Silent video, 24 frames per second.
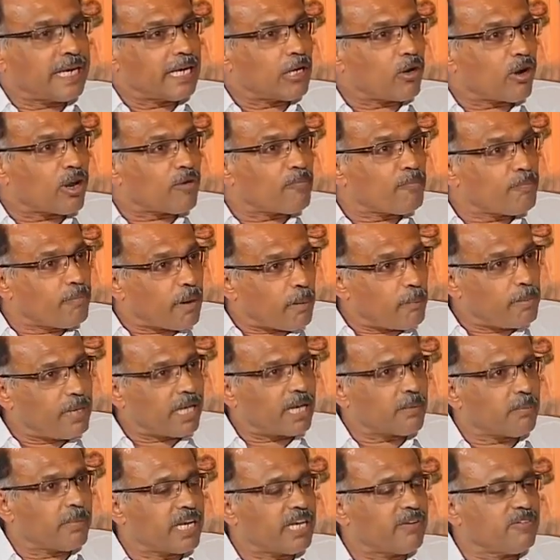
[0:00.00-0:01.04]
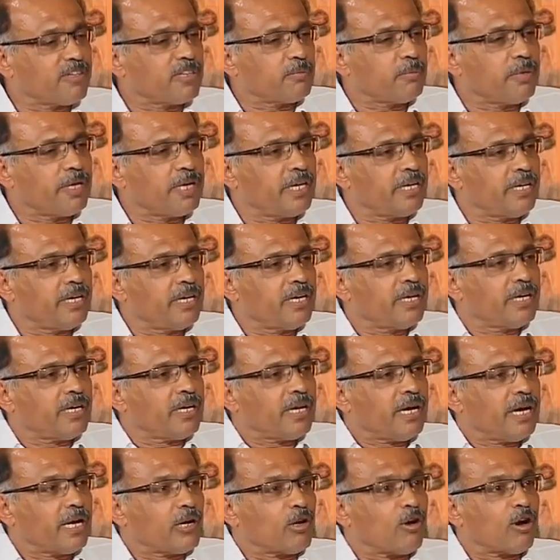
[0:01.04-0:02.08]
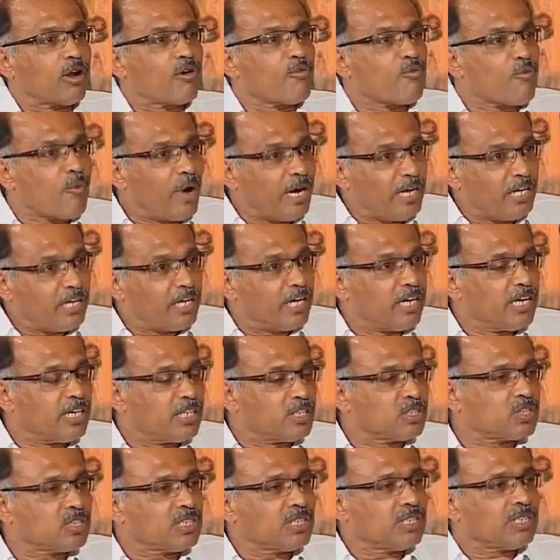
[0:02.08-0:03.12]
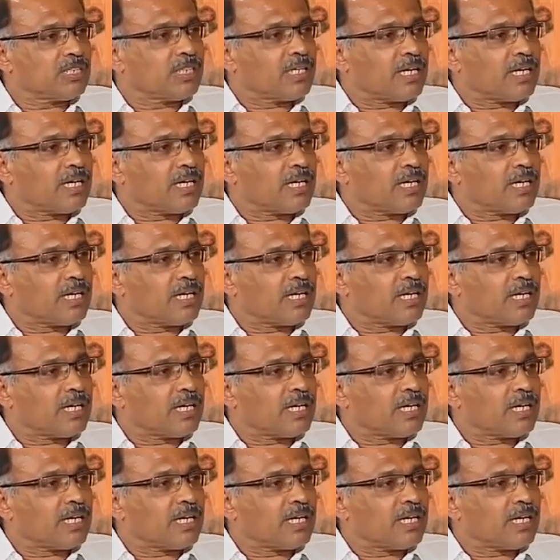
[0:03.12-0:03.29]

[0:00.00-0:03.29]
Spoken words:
I had a lot of public money with me, had a lot of vendors,